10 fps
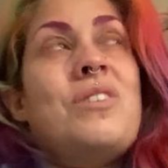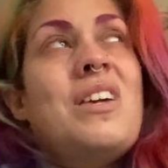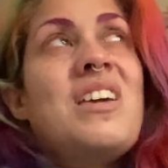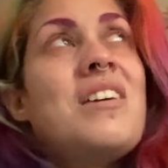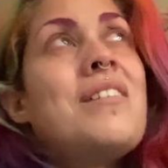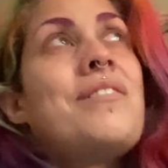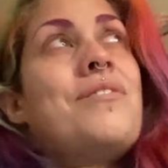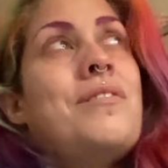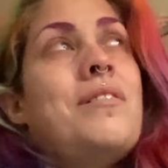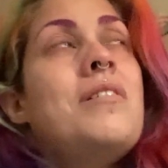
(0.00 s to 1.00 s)
You hear
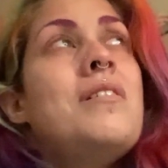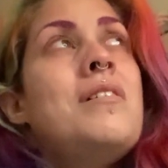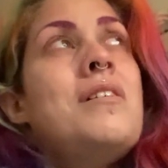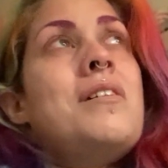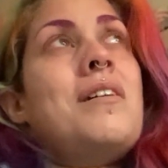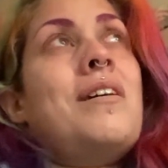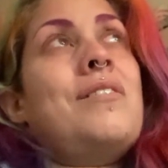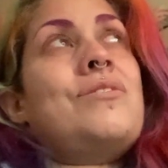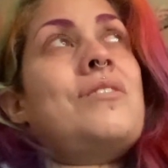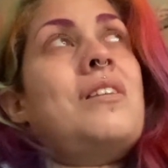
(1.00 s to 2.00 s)
that
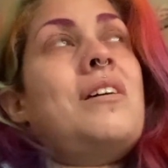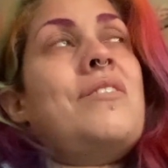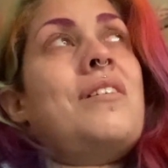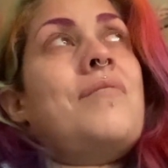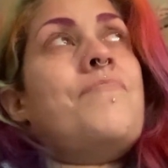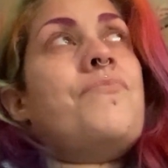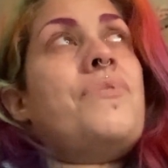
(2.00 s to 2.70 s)
actually they're